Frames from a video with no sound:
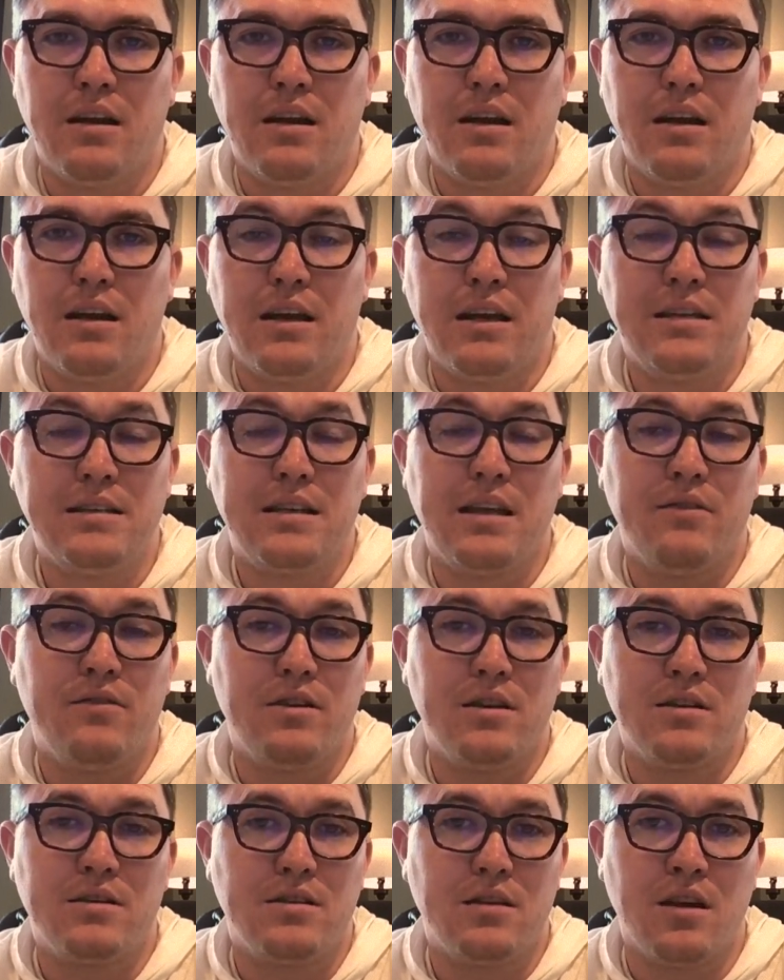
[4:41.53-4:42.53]
Uh, he's given
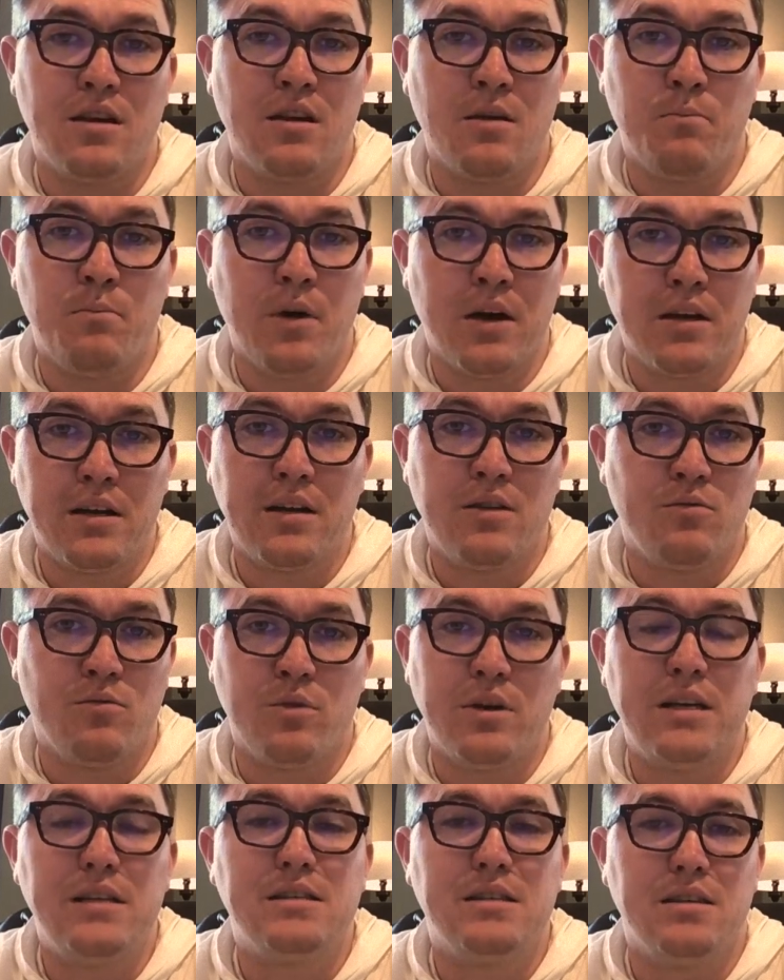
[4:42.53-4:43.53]
us an abundant
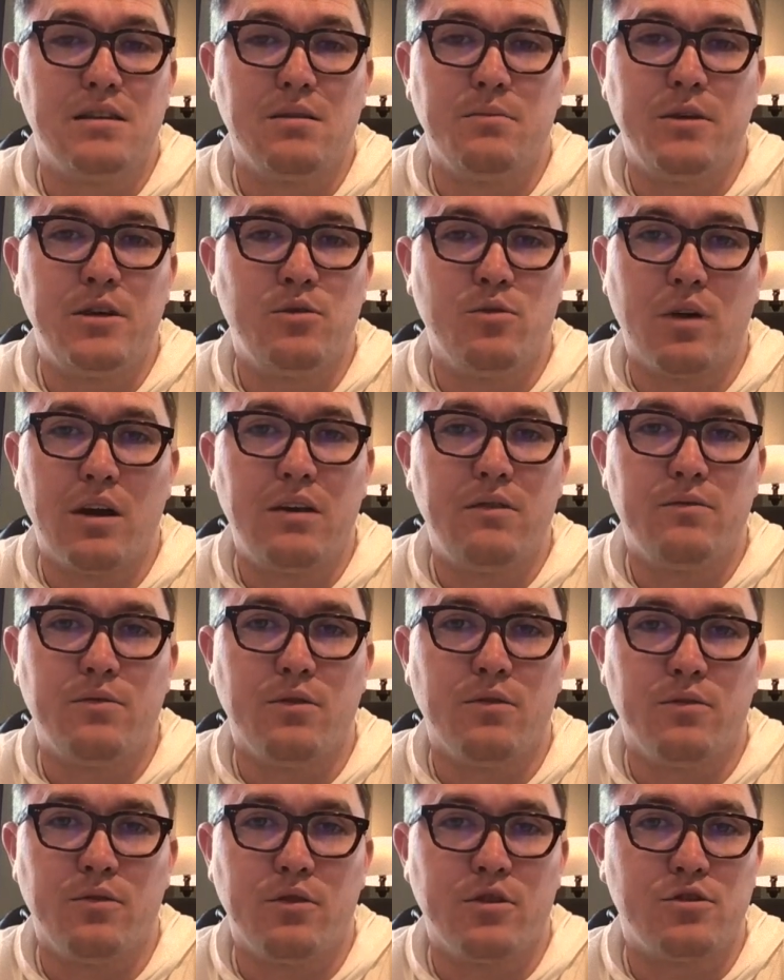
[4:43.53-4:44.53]
reason to be
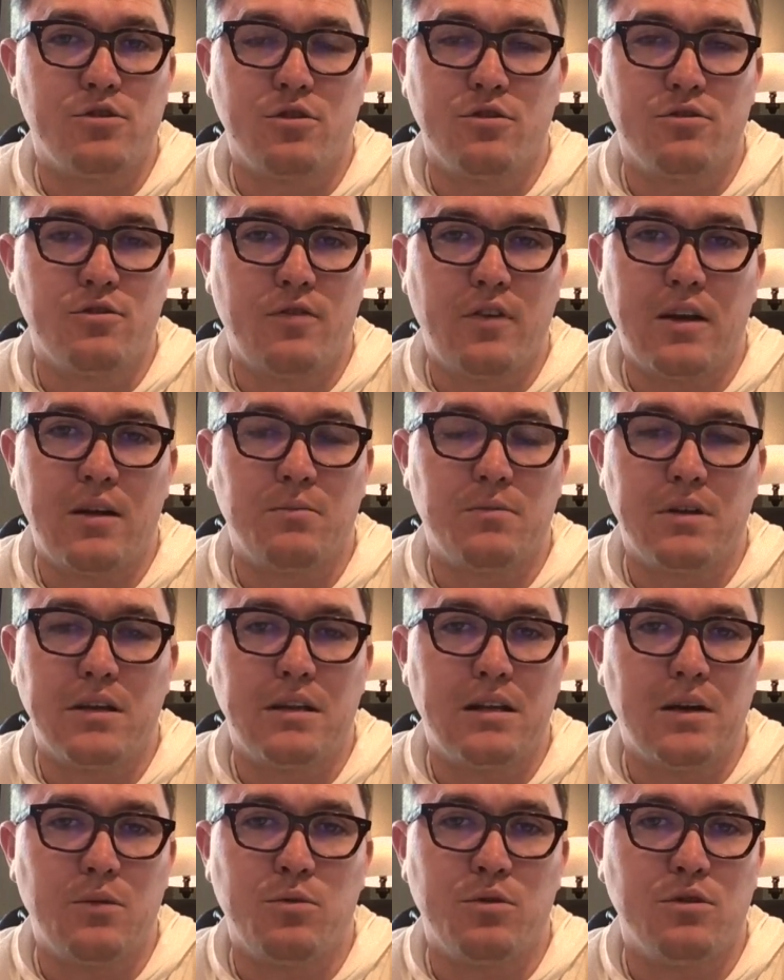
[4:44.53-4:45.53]
grateful for a church family
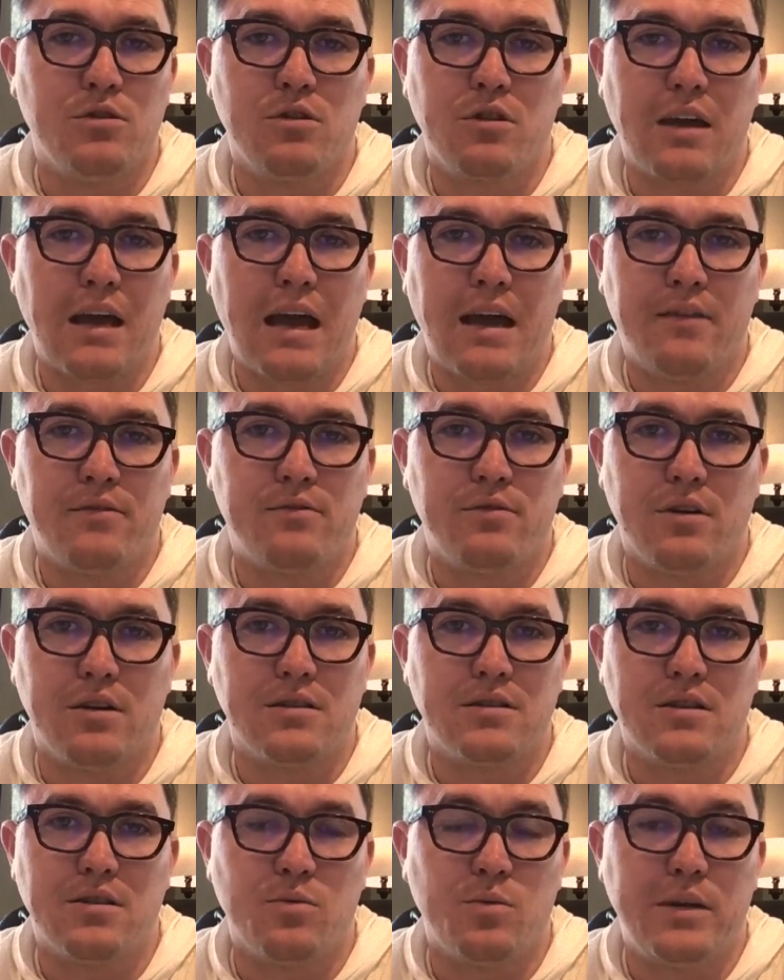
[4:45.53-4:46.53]
that will look after
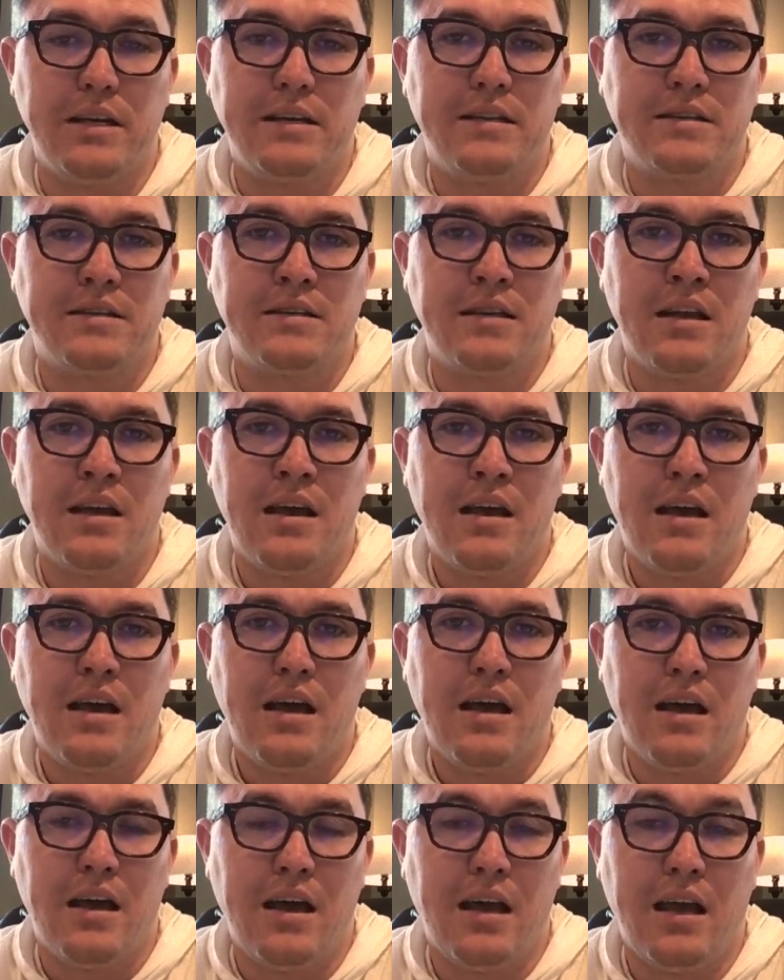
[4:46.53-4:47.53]
us in the weeks
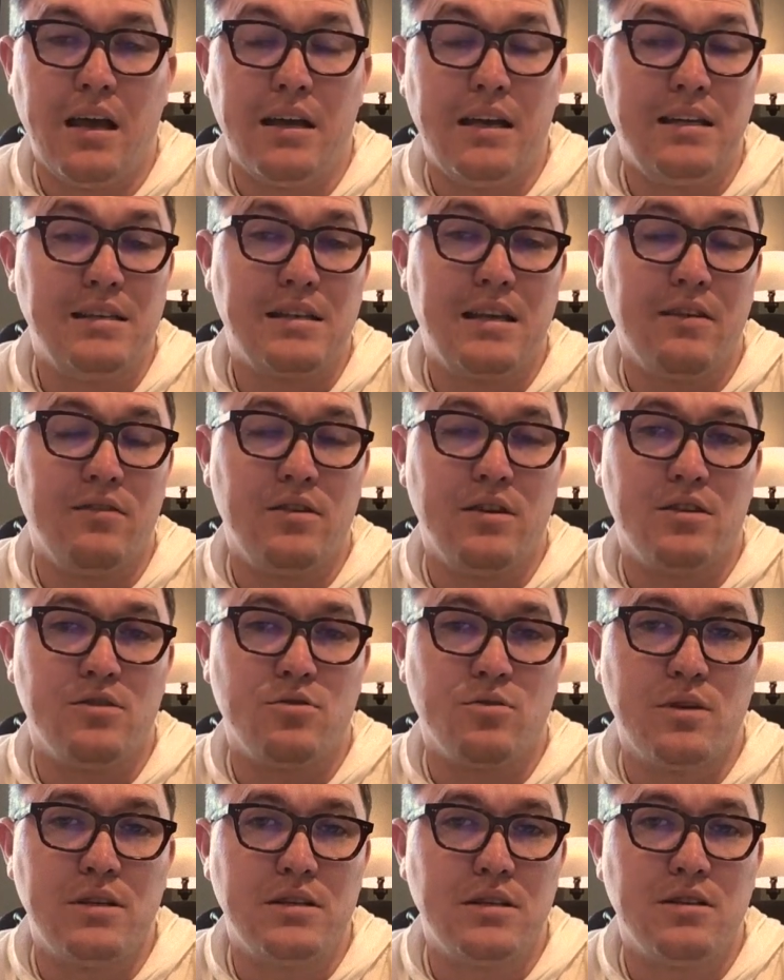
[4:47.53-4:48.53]
ahead. He's given us
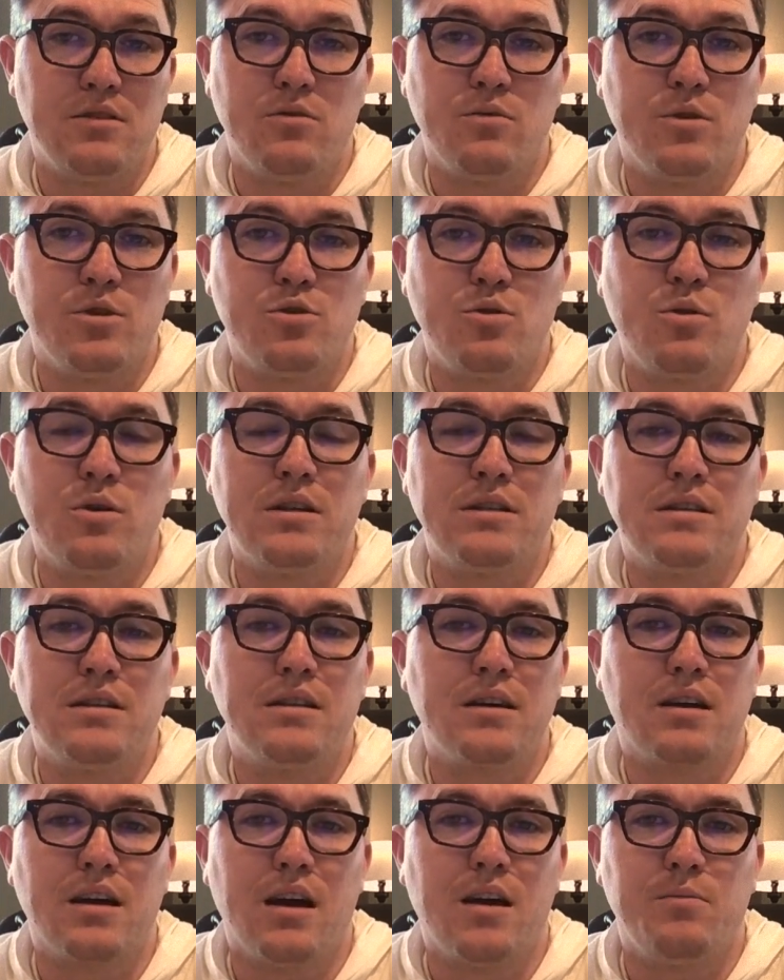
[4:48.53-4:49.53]
reason to rejoice in
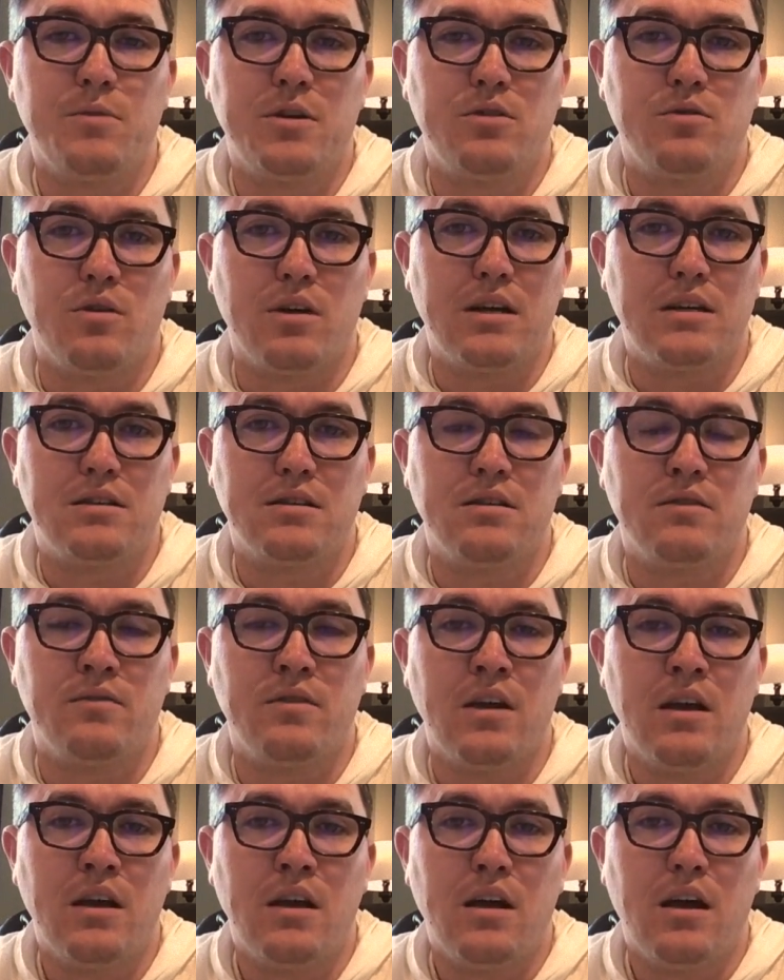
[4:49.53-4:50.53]
the common grace of
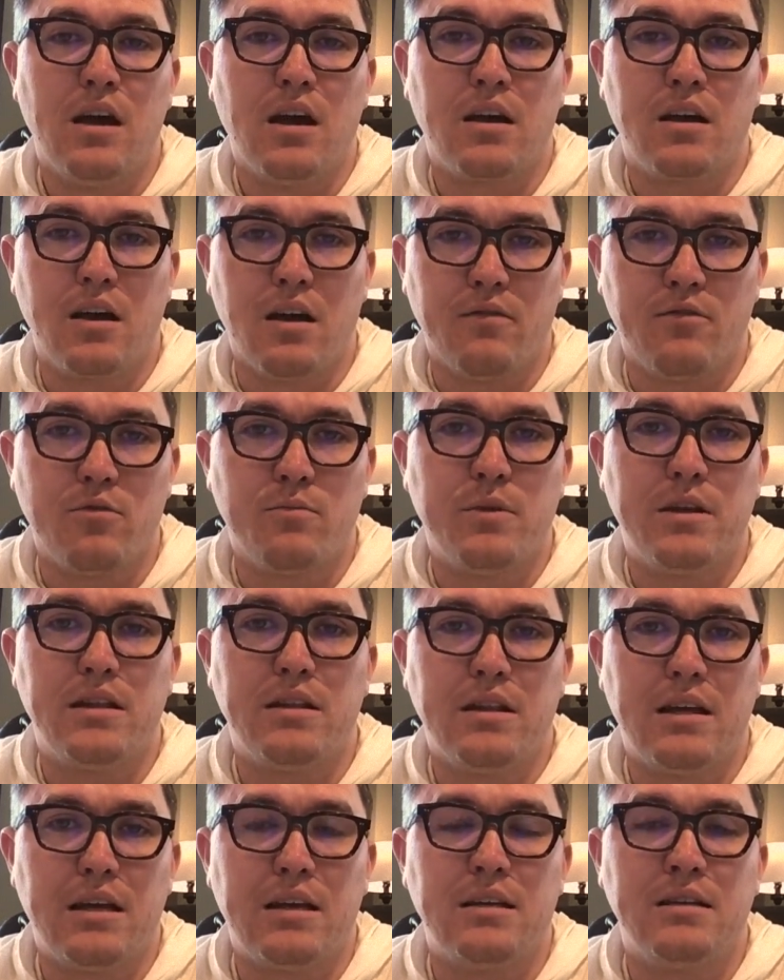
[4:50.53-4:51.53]
a government
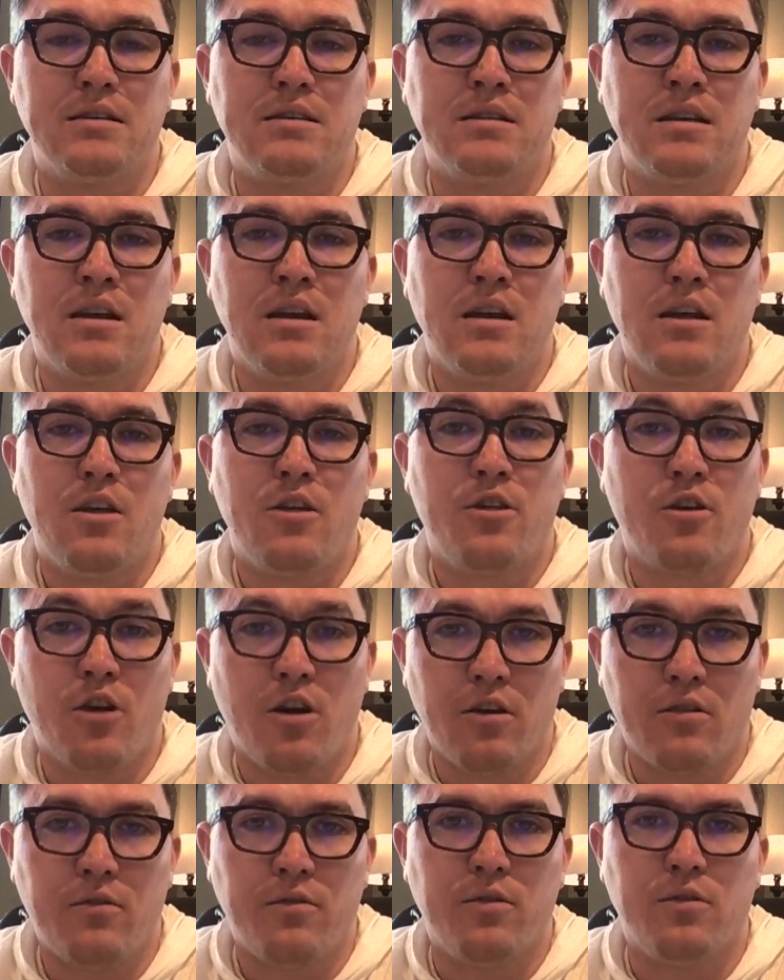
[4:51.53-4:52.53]
that is
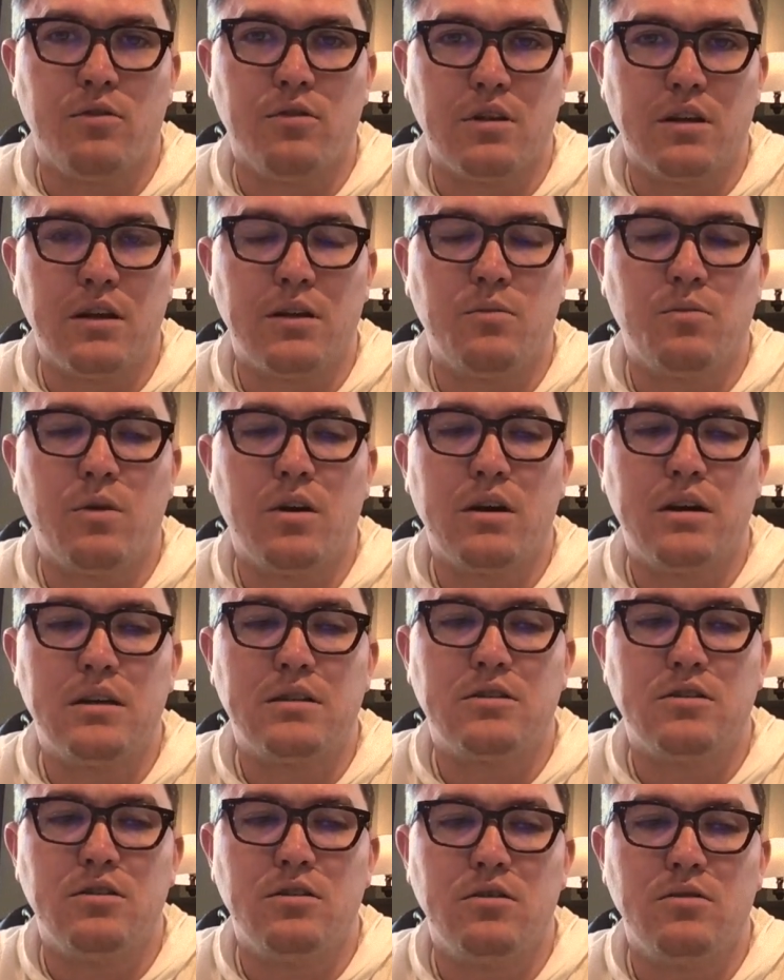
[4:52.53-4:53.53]
thoughtful in what
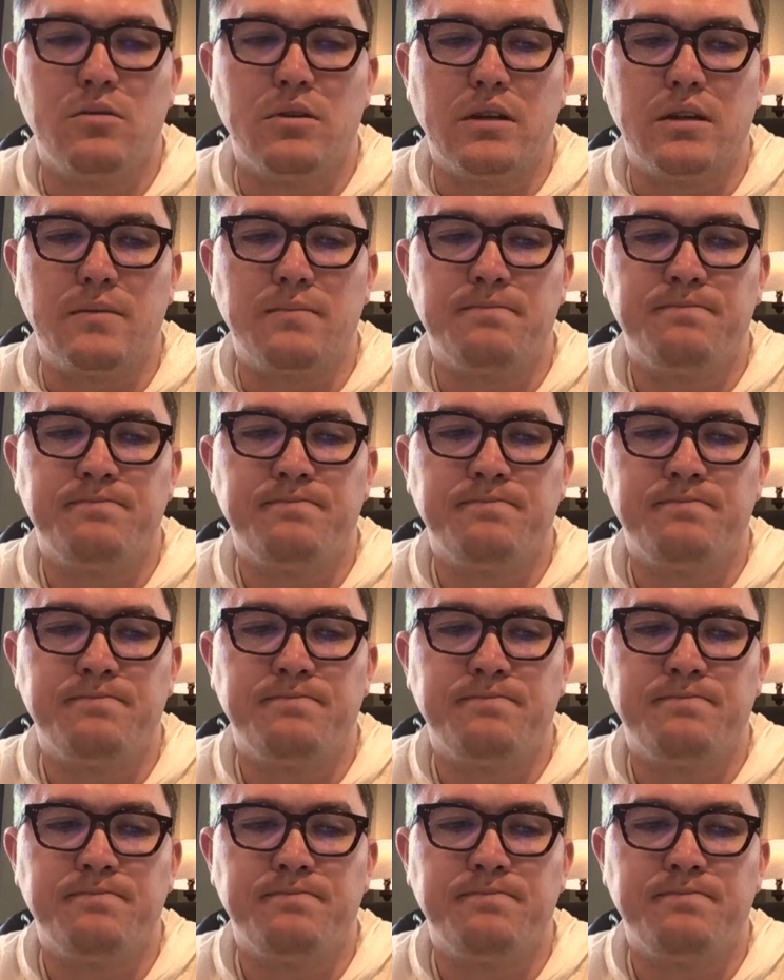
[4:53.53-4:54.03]
it's doing.